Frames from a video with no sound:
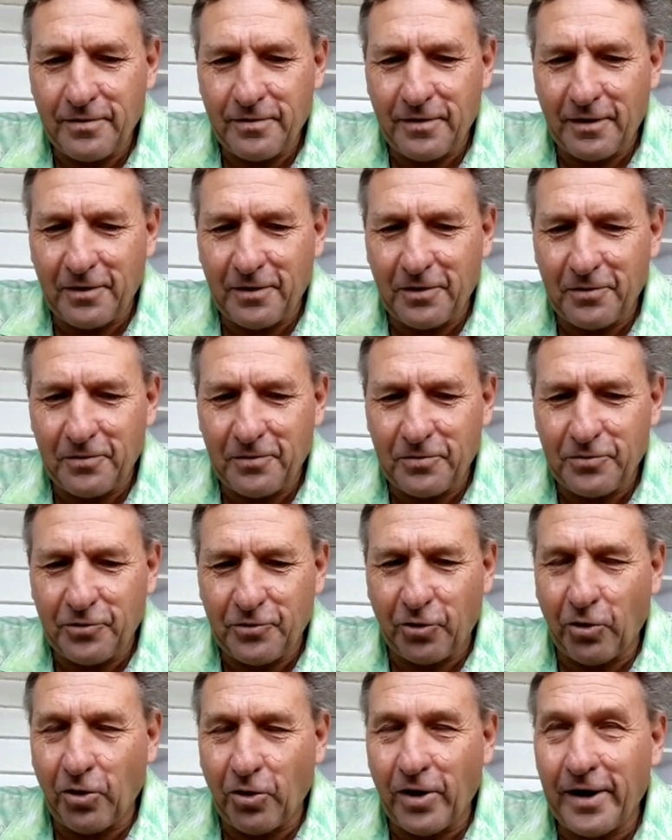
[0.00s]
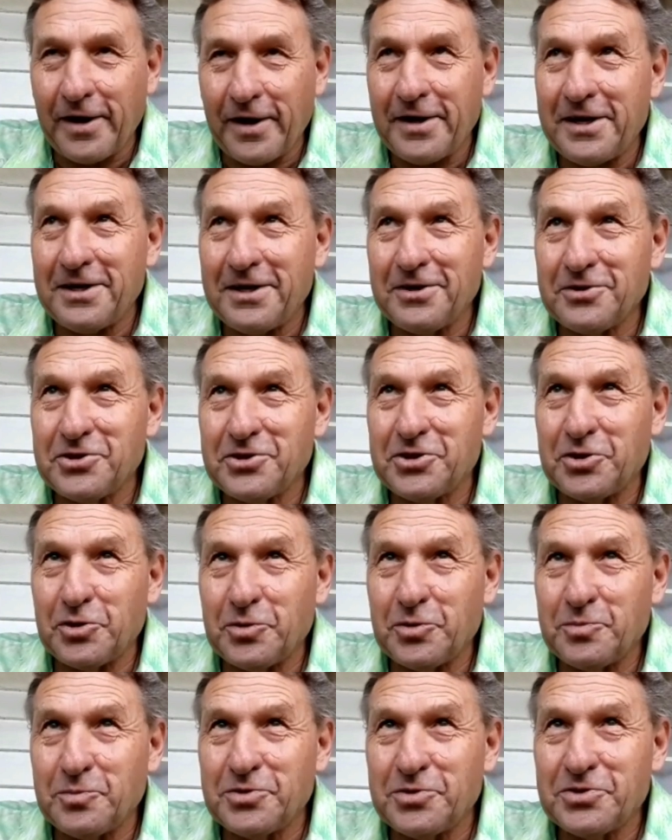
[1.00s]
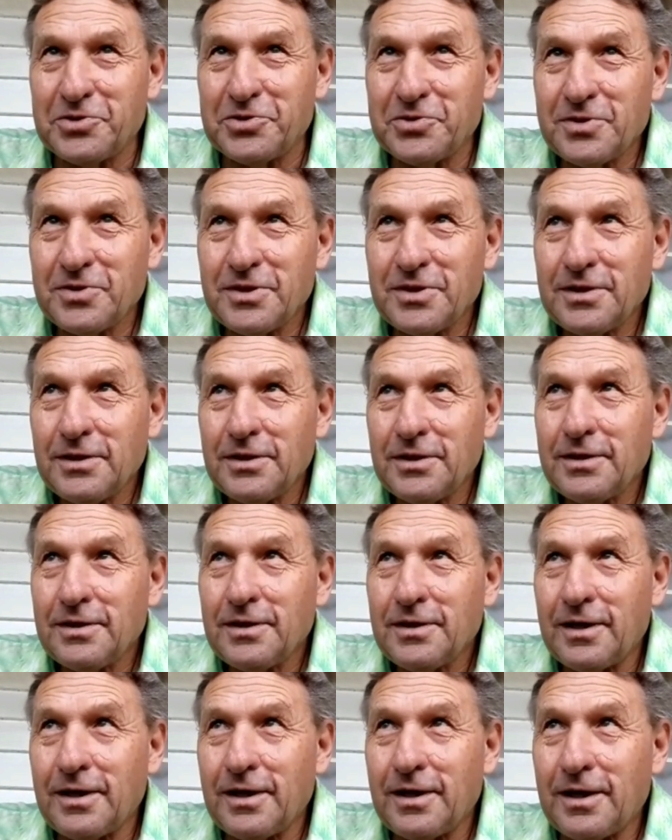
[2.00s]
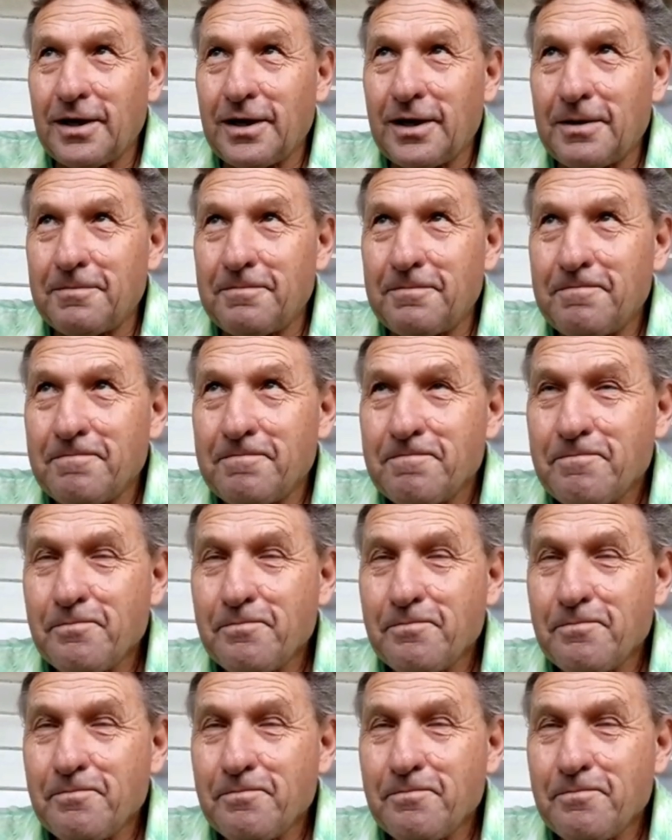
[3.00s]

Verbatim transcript: the tire inner tubes um